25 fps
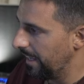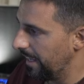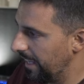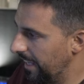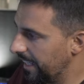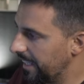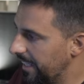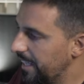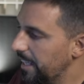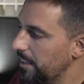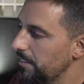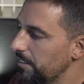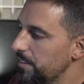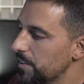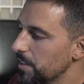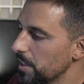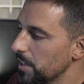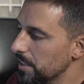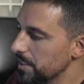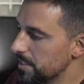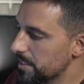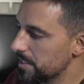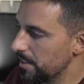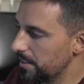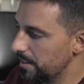it gives
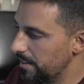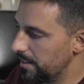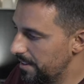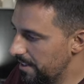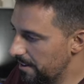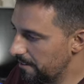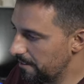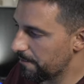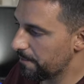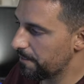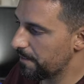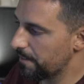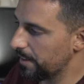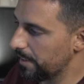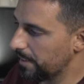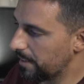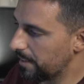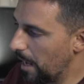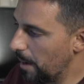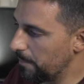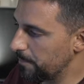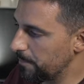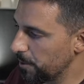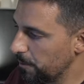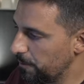us different
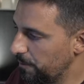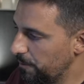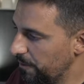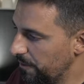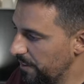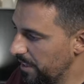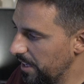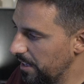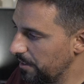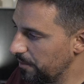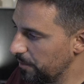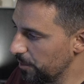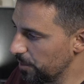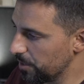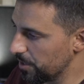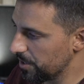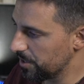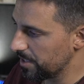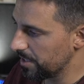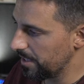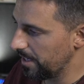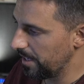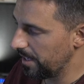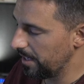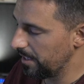types of
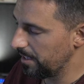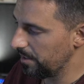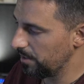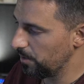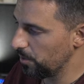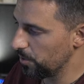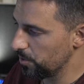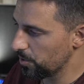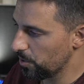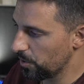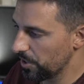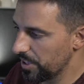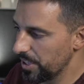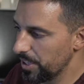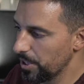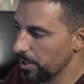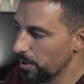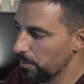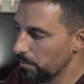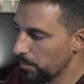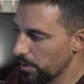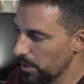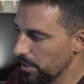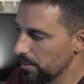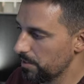flavors, and those are here.
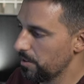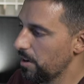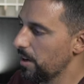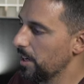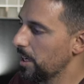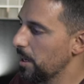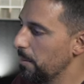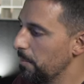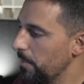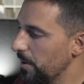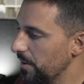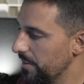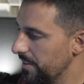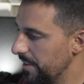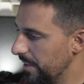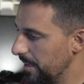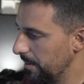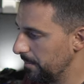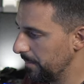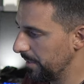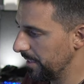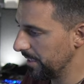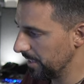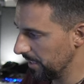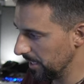I'm going to talk about
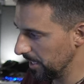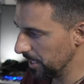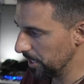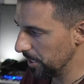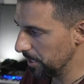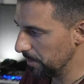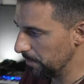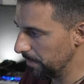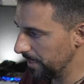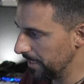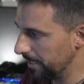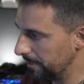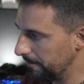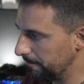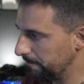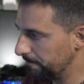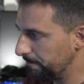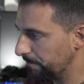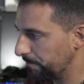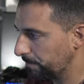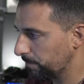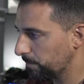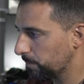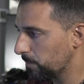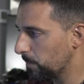them in a little bit.
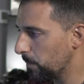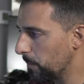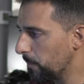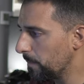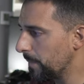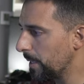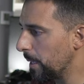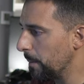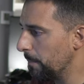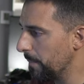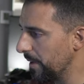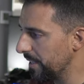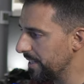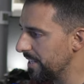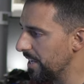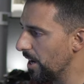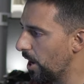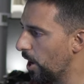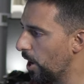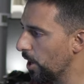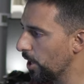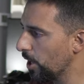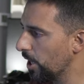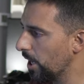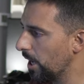But the
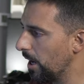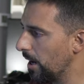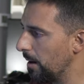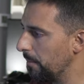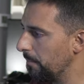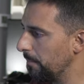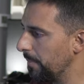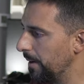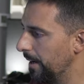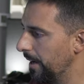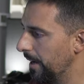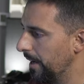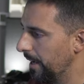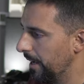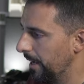R comp